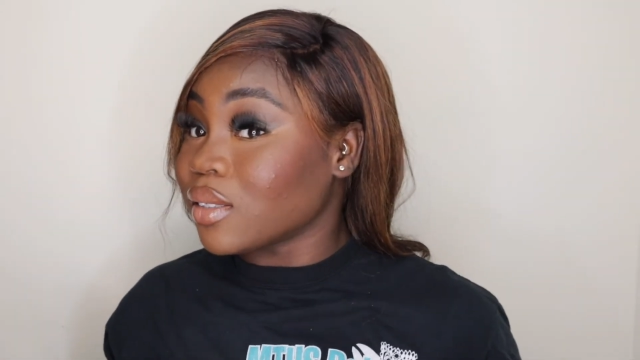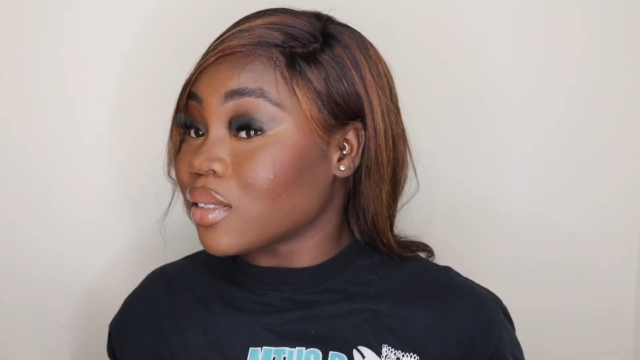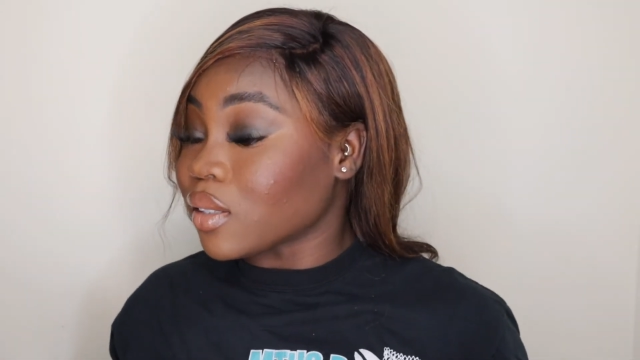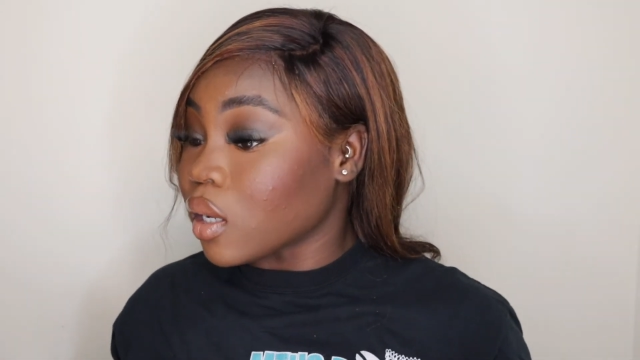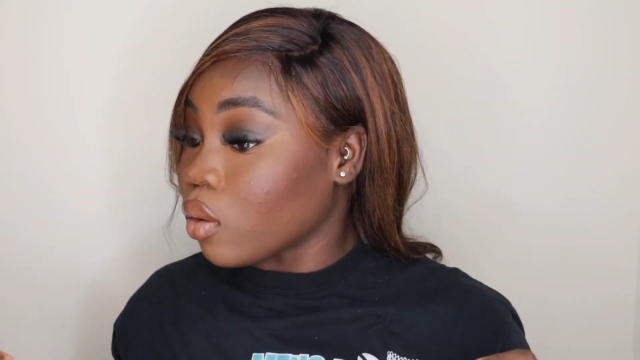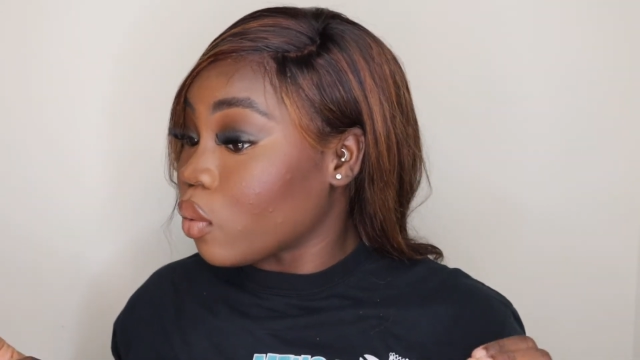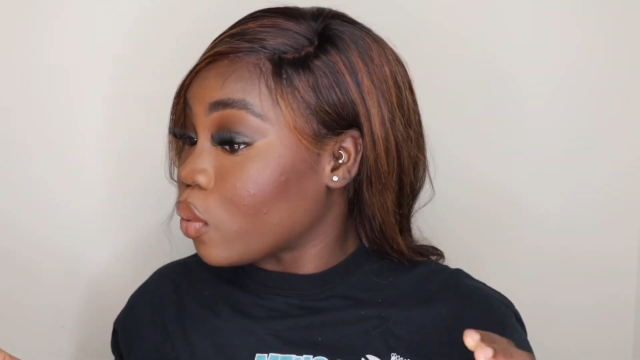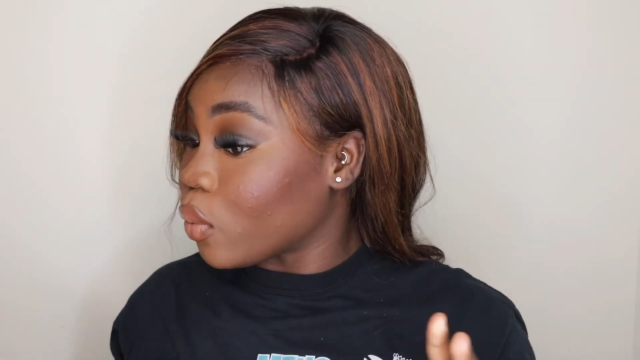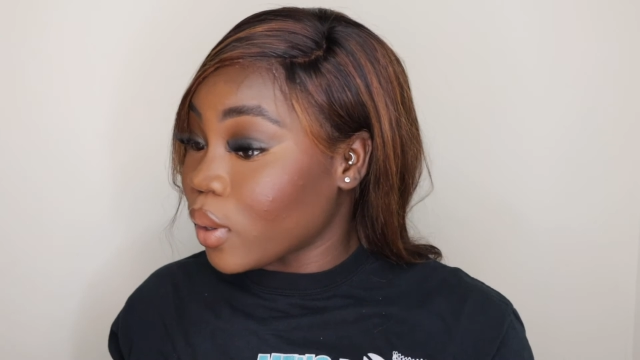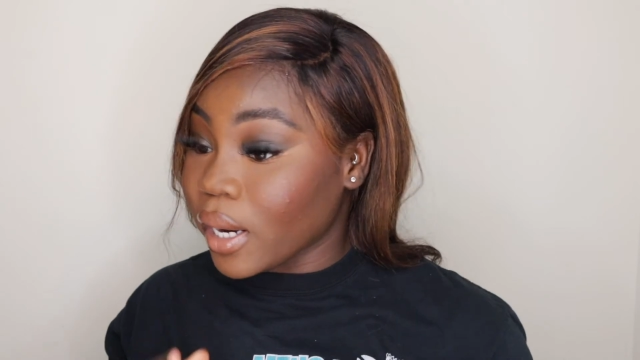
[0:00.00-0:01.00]
It's
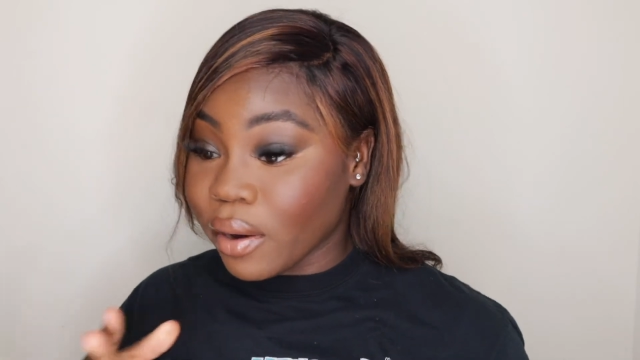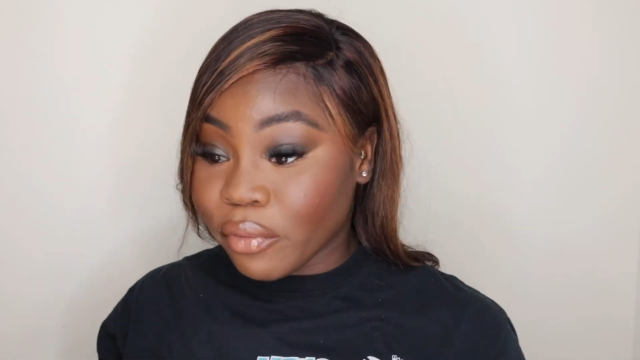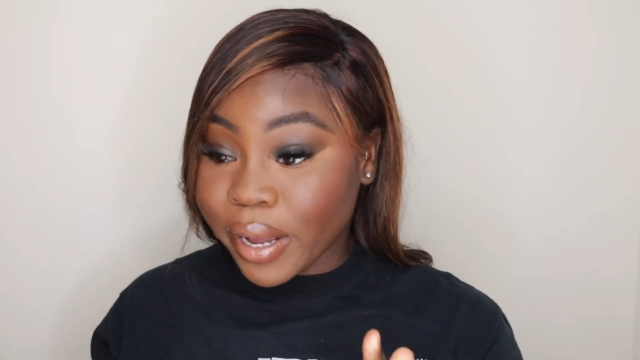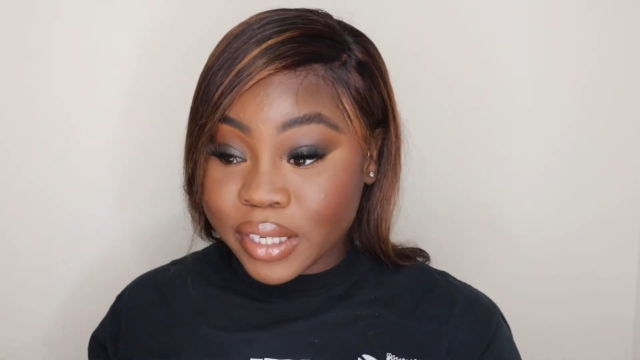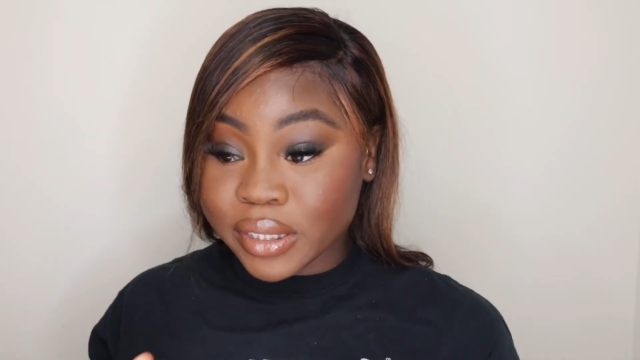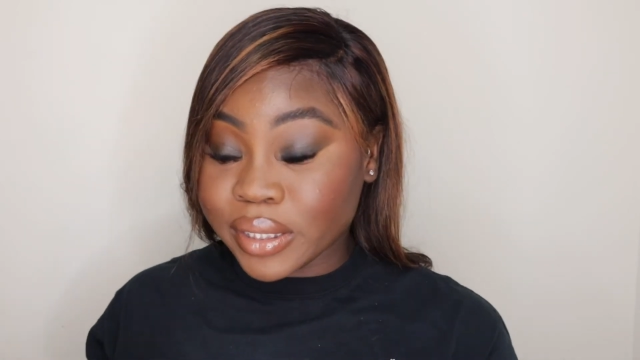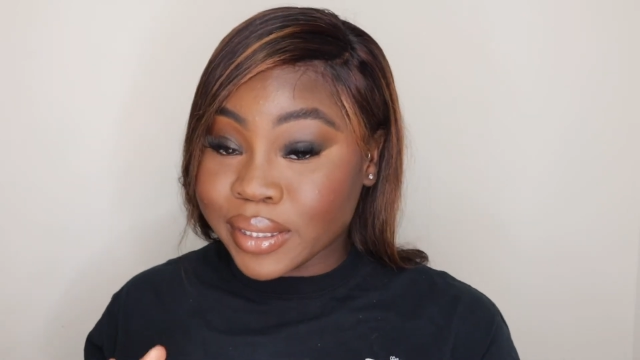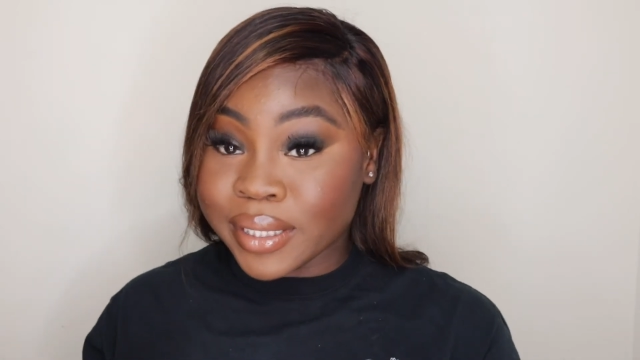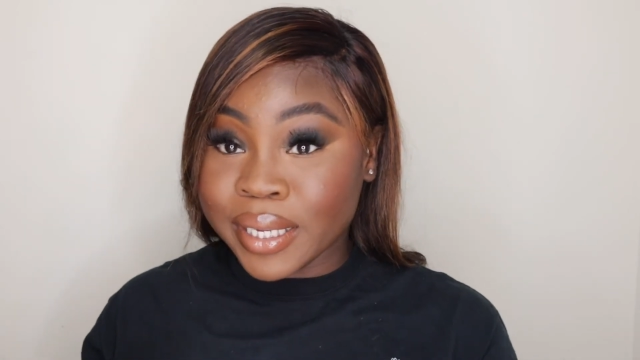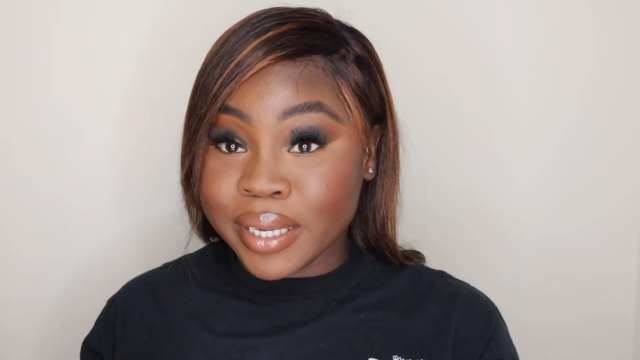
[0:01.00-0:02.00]
given. The UK girls
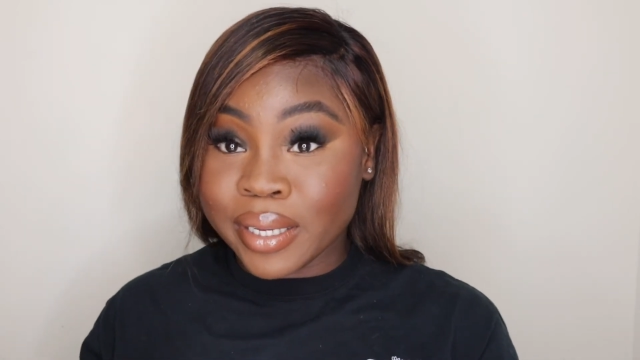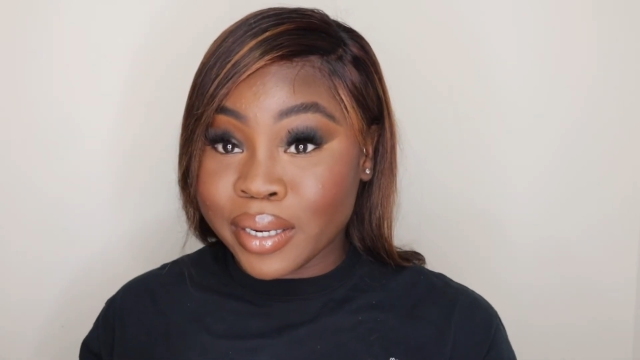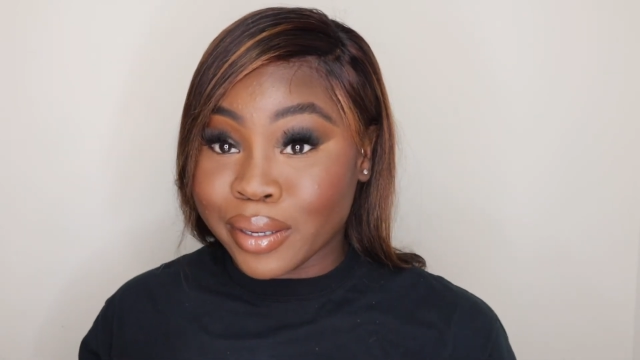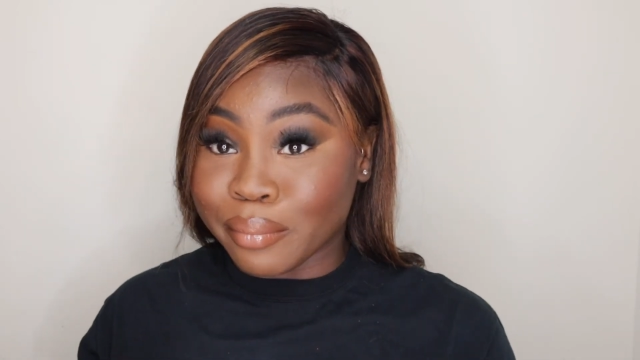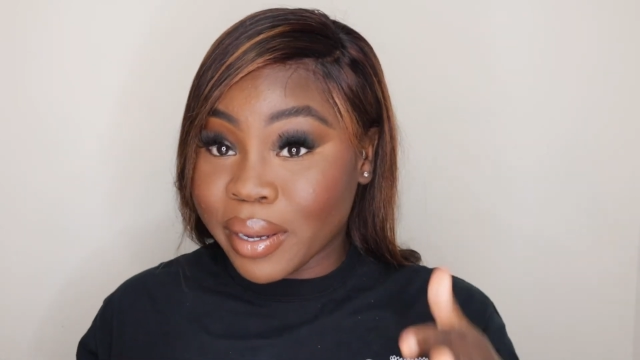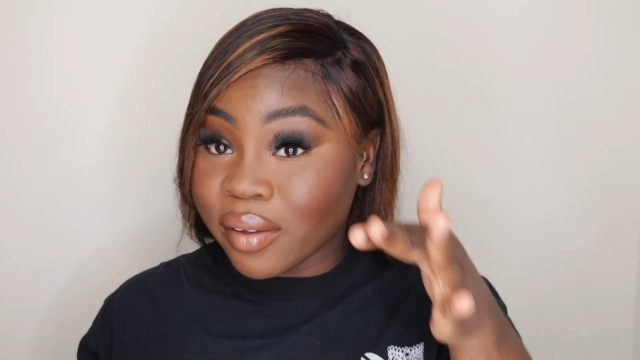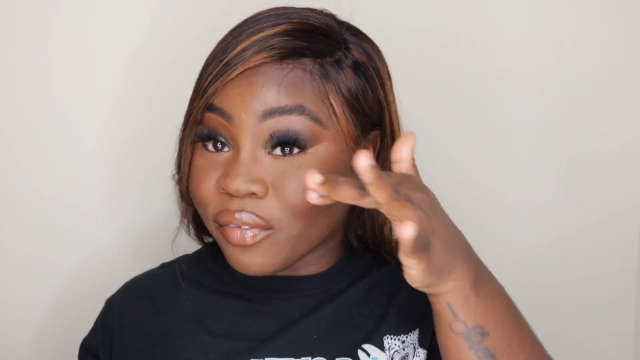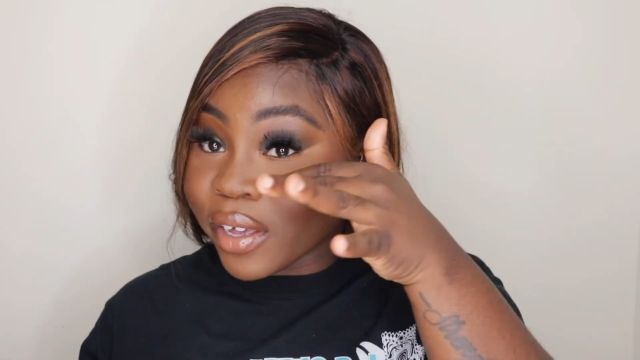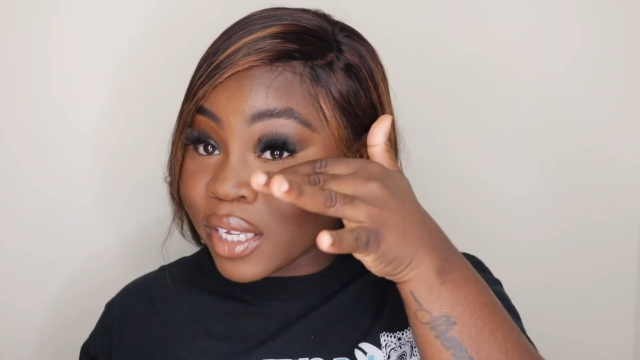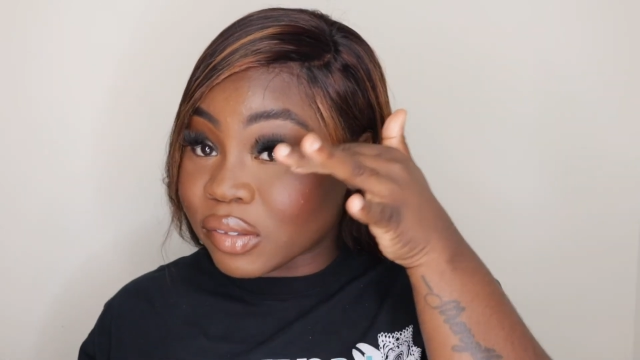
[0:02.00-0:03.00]
know what the hell they
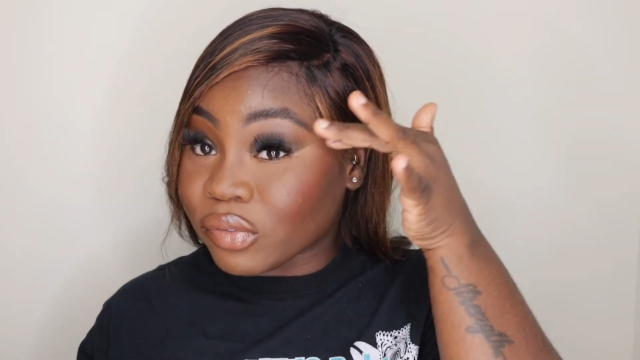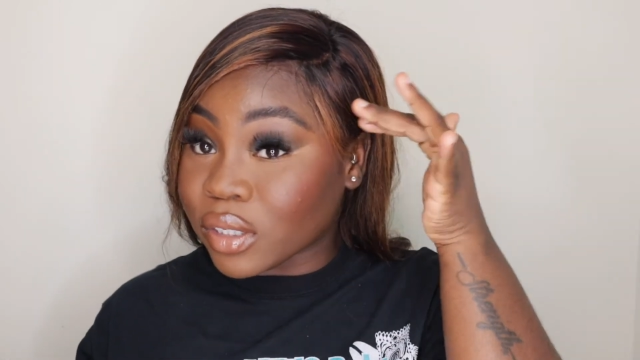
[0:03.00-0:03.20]
doing.